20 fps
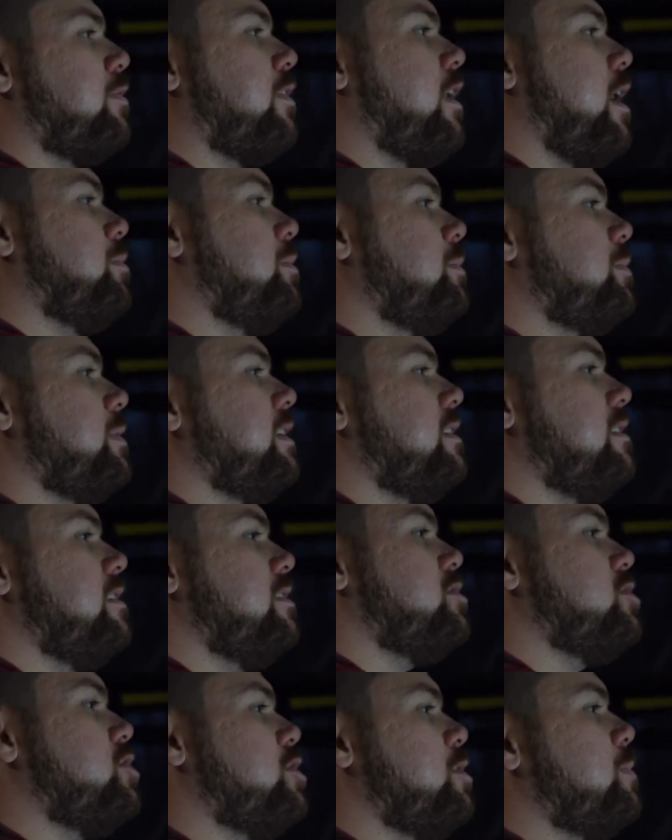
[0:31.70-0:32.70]
probably the
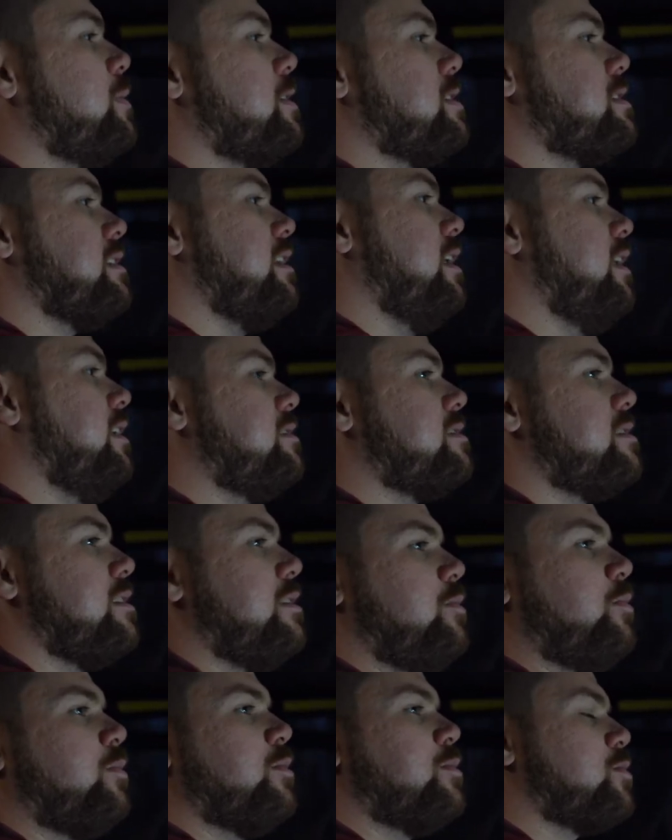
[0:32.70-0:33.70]
cheapest lights that
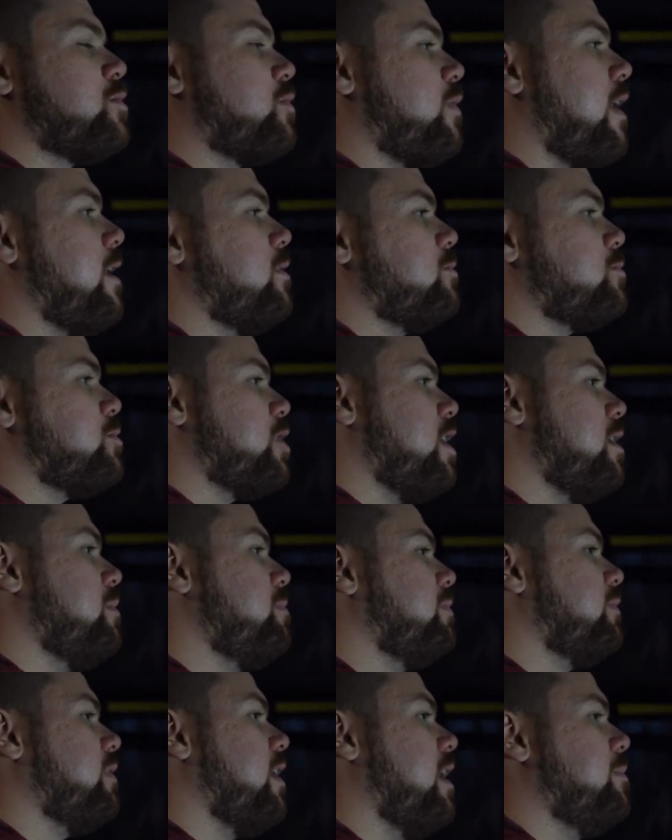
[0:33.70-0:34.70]
you could scrounge up.
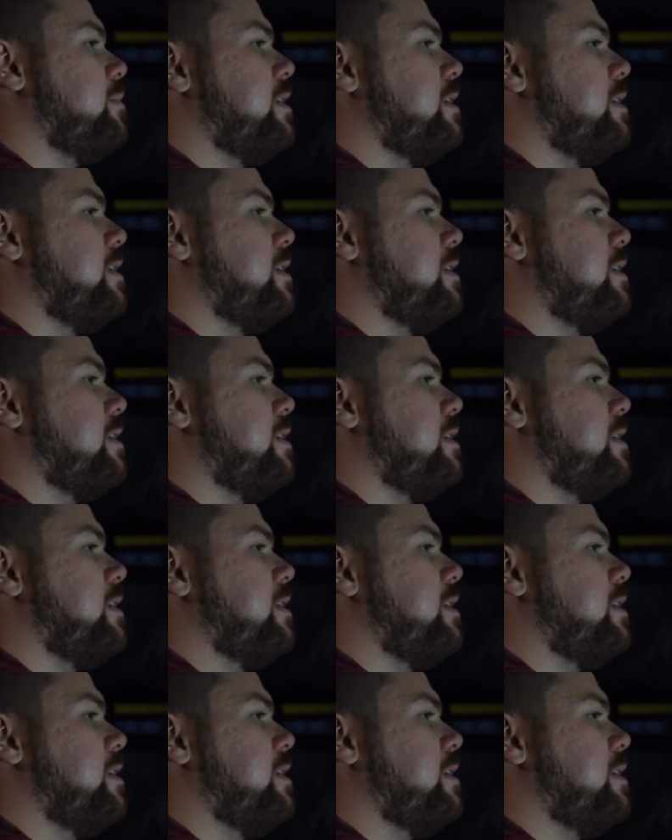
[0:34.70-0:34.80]
I